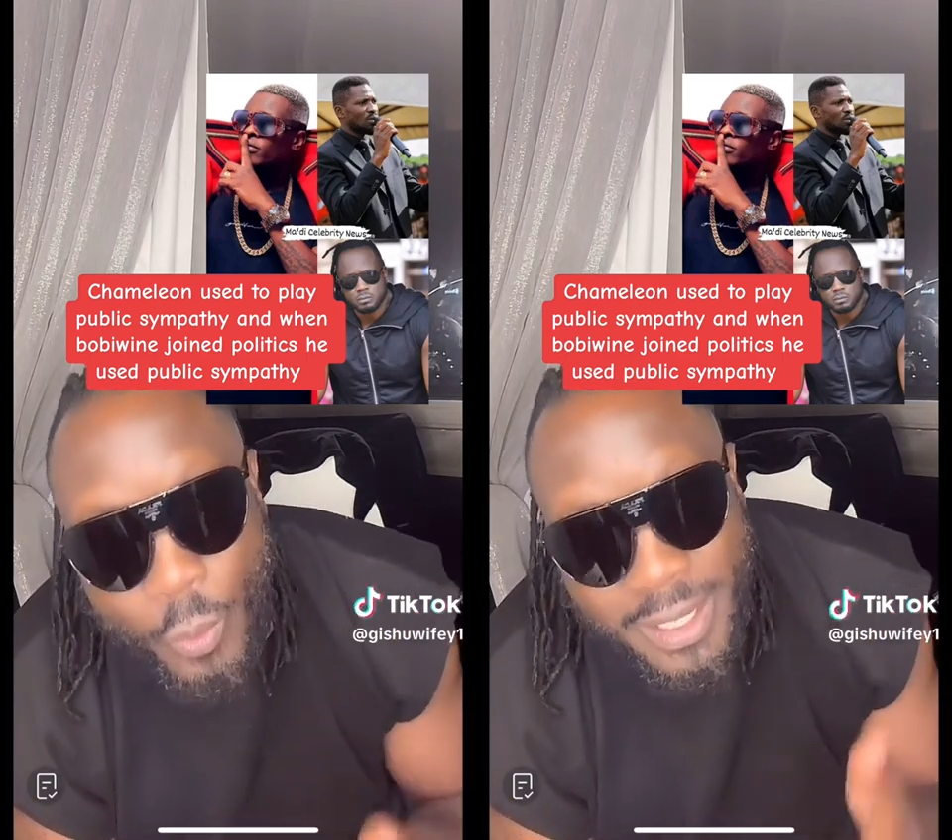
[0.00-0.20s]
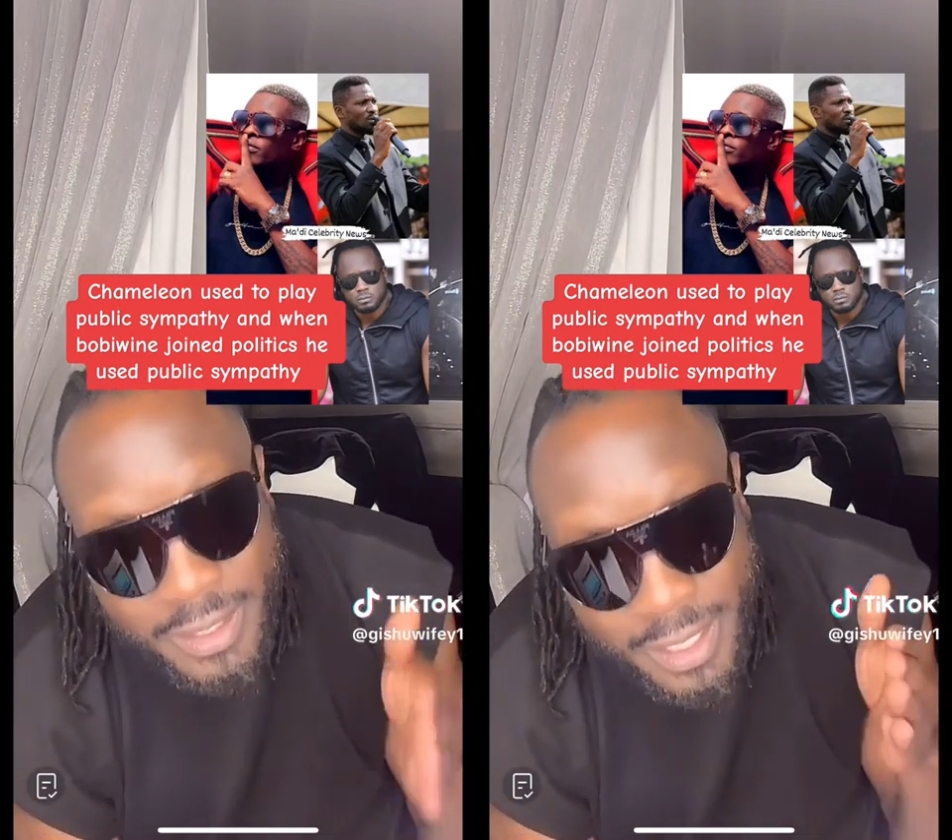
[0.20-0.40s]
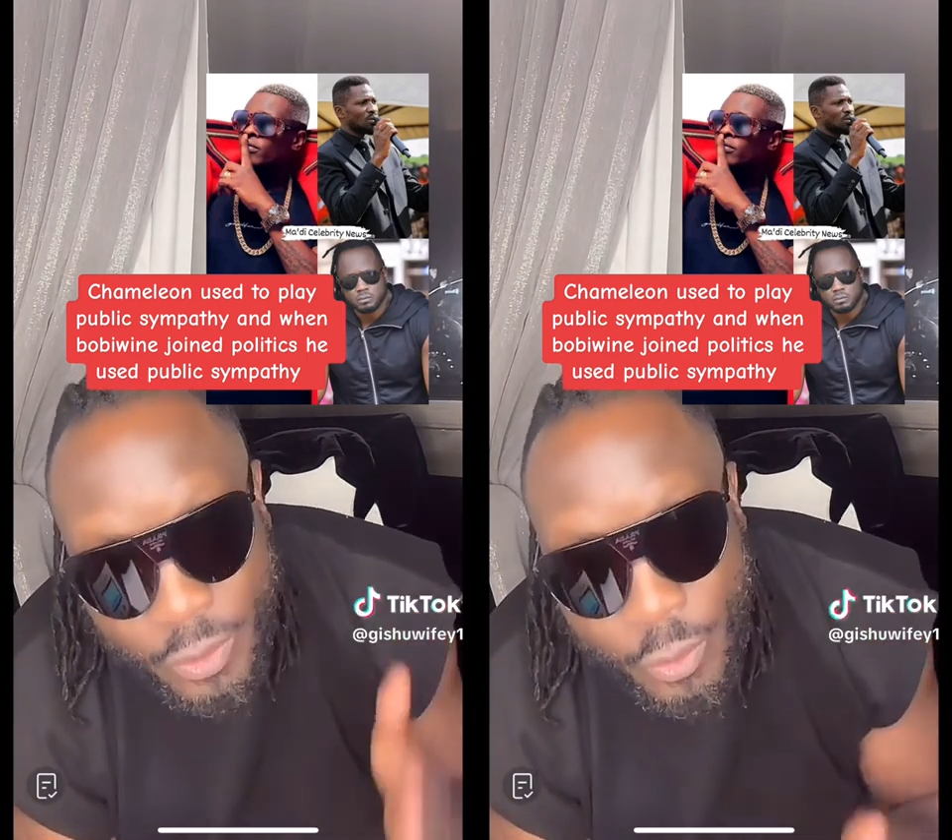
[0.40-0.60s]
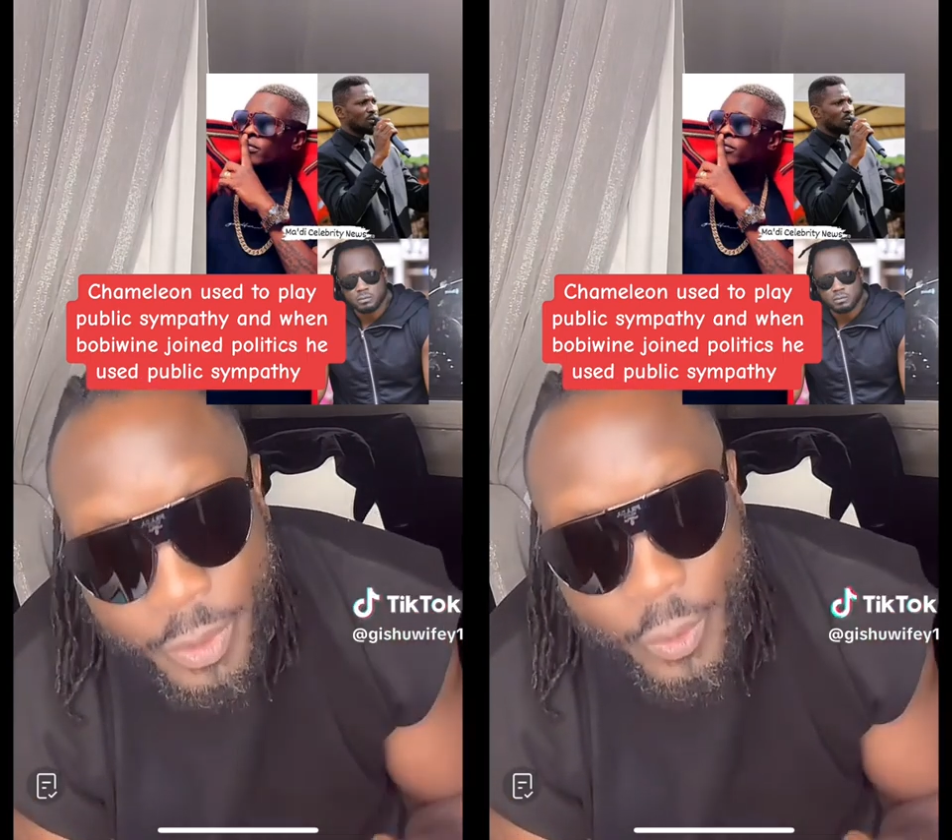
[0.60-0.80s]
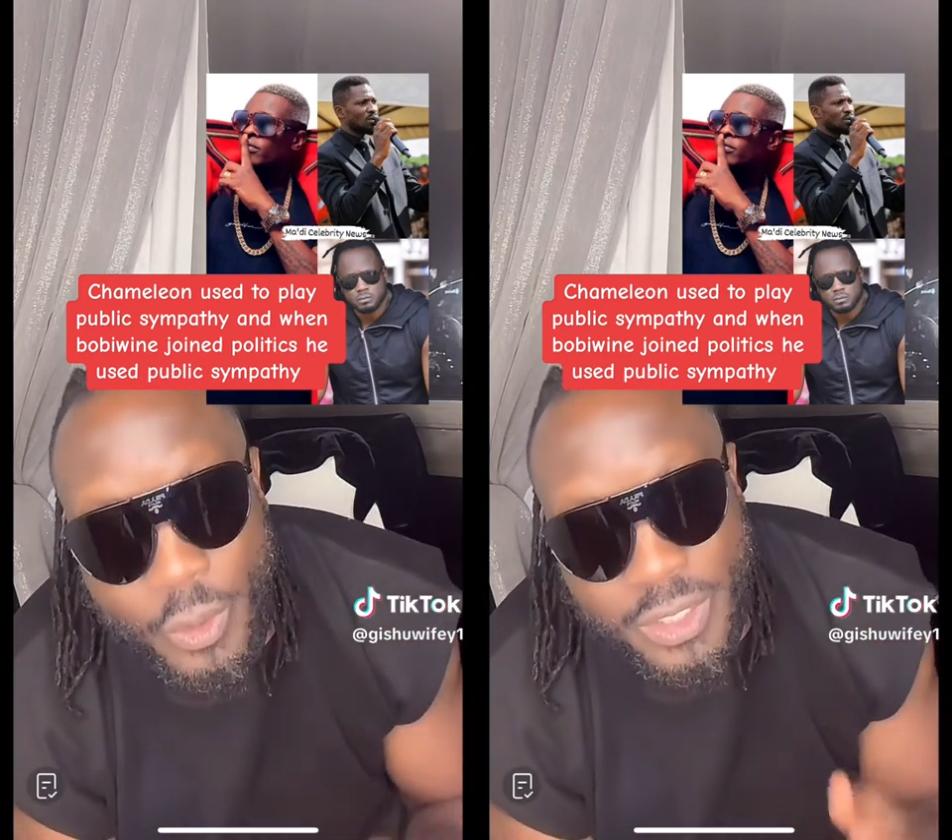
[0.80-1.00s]
what they do
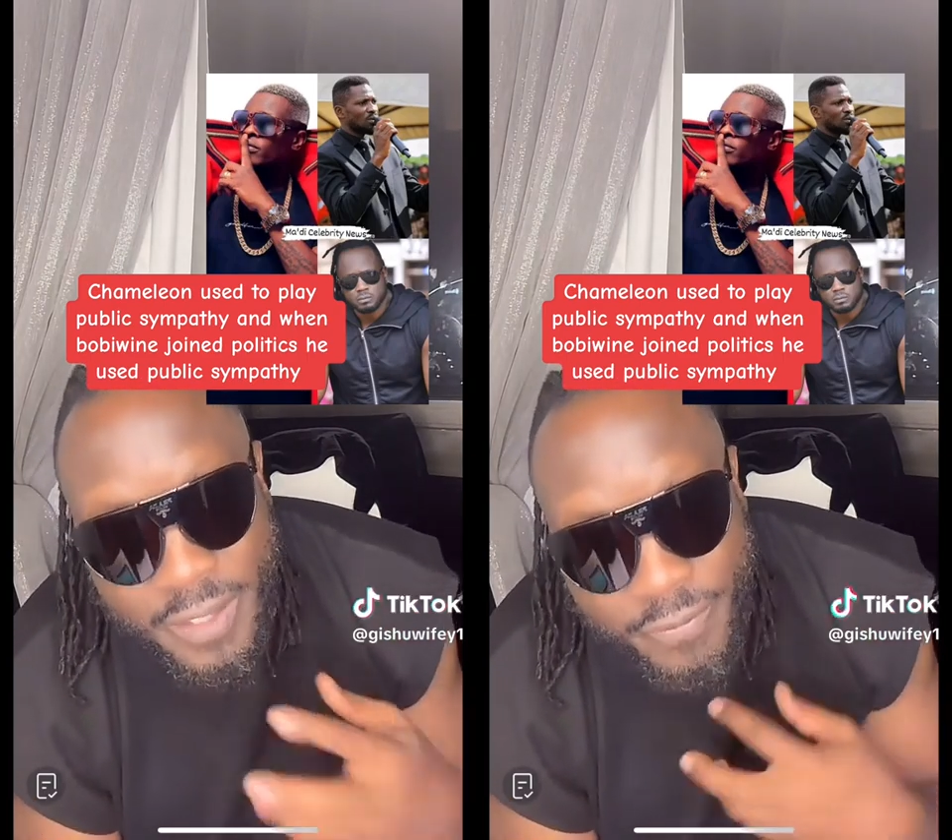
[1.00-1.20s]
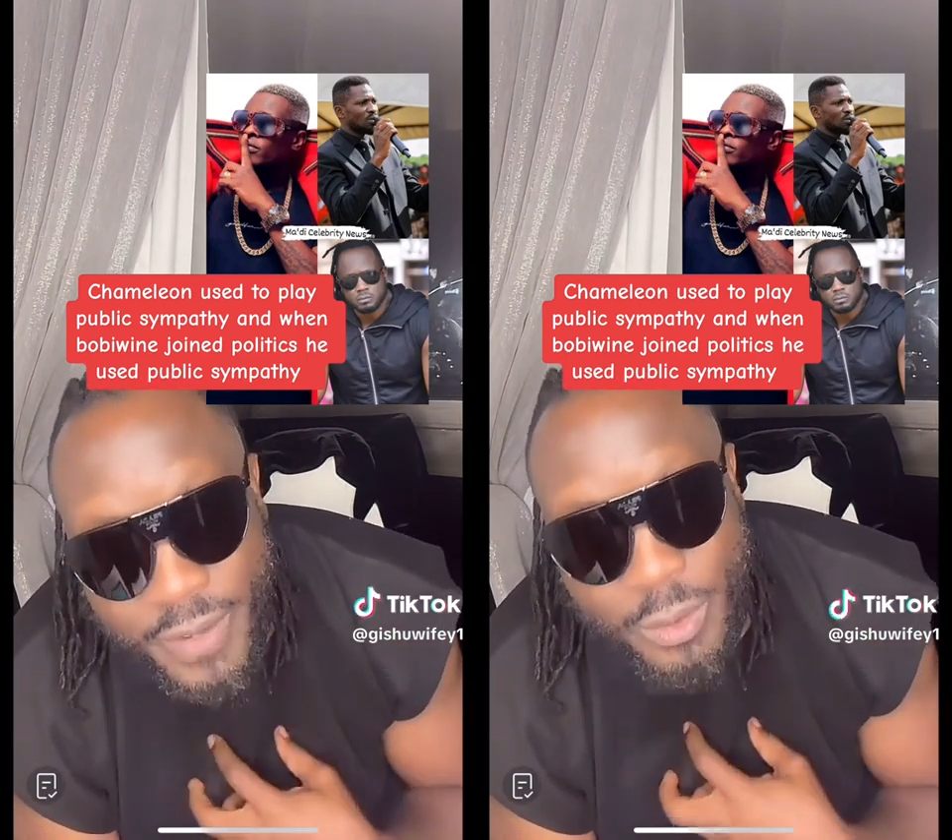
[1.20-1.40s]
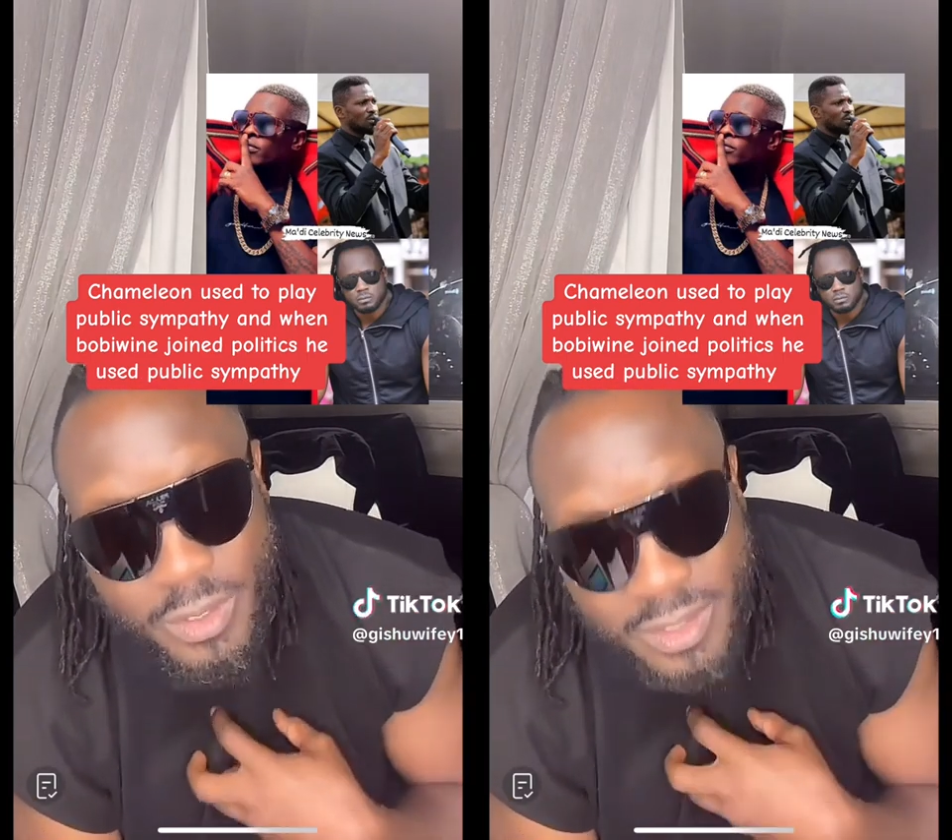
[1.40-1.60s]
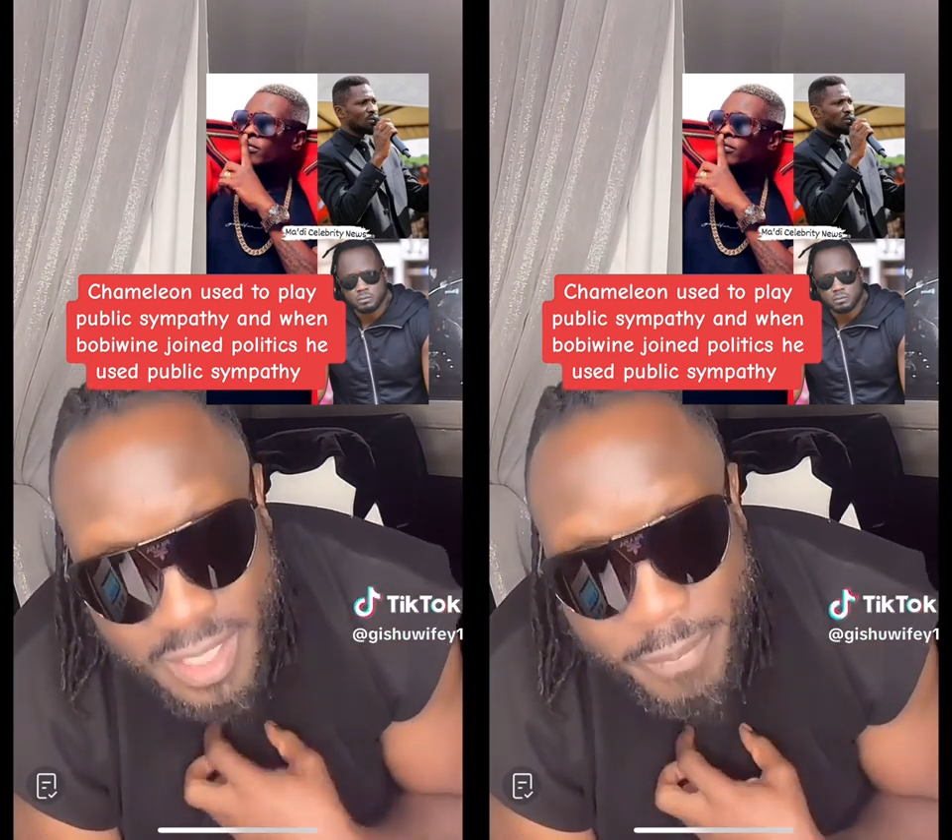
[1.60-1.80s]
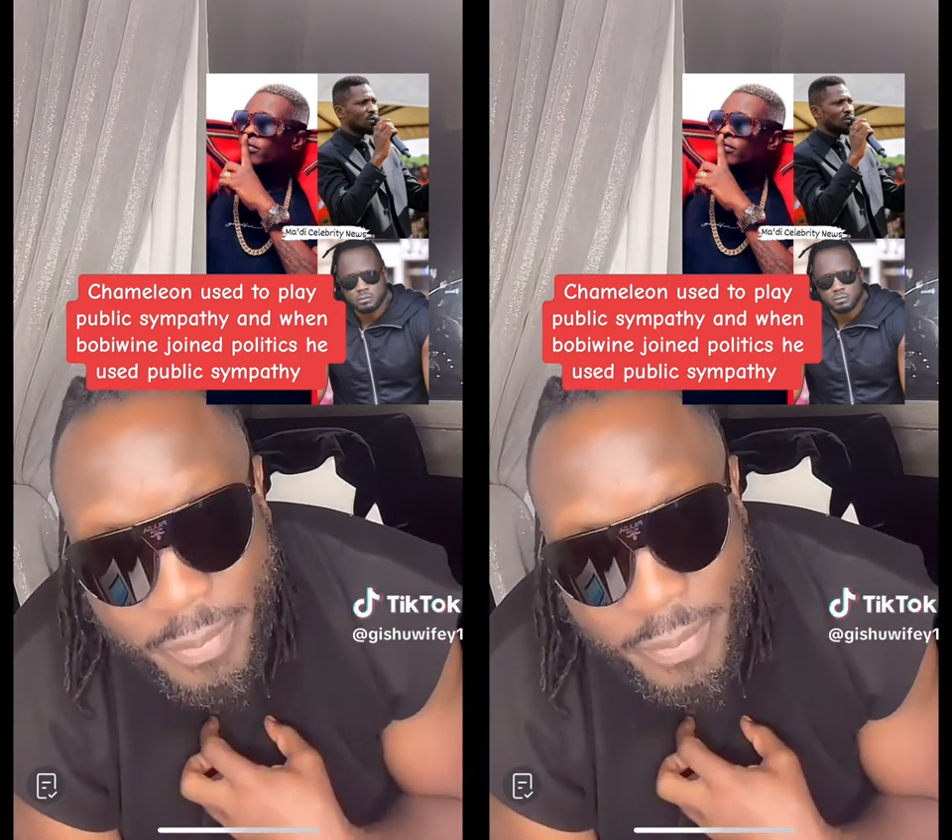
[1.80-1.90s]
because they felt